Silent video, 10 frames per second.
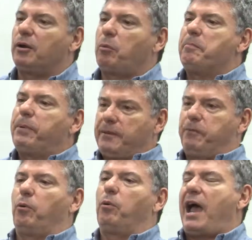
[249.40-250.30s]
When
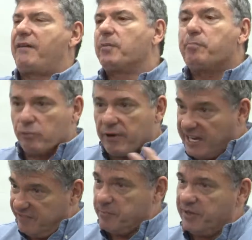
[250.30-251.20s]
people have a
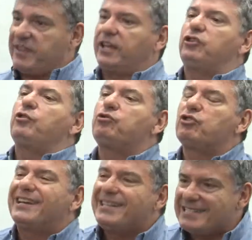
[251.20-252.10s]
bereavement, they're
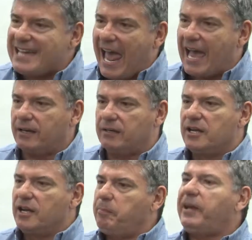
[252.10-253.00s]
usually sad.
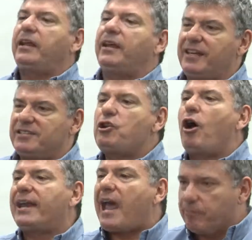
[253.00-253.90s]
But it's
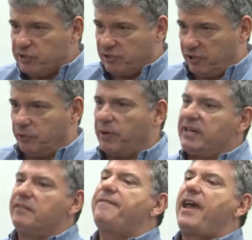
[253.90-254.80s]
not an absolute,
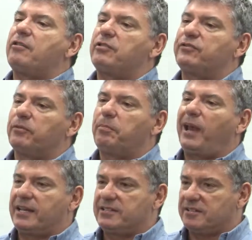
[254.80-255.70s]
and it varies from
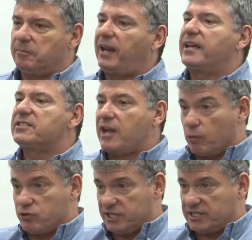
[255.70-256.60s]
place to place,
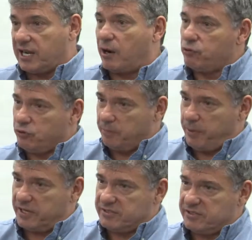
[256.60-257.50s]
culture to culture, and
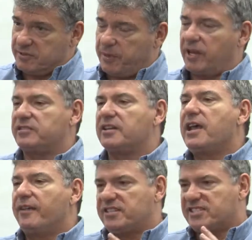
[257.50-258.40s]
person to person.
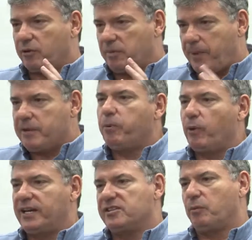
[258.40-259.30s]
So the big
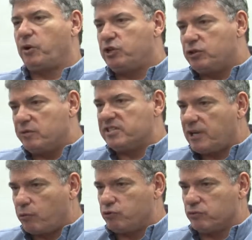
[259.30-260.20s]
point is that when you're doing
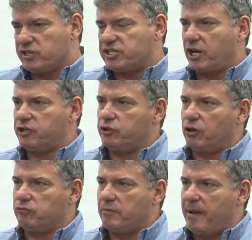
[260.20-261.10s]
social research, you've
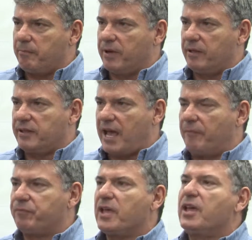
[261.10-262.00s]
got to remember
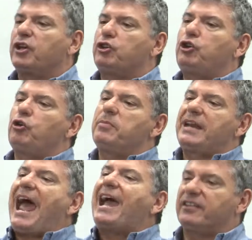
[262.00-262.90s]
that
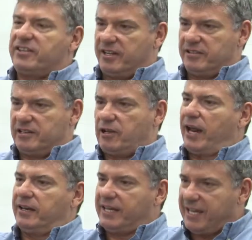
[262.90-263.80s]
human actors,
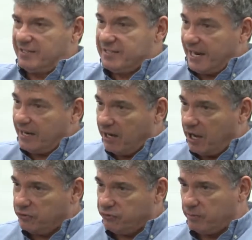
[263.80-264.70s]
like the kids in our
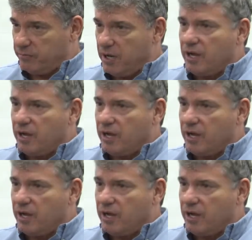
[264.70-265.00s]
classroom,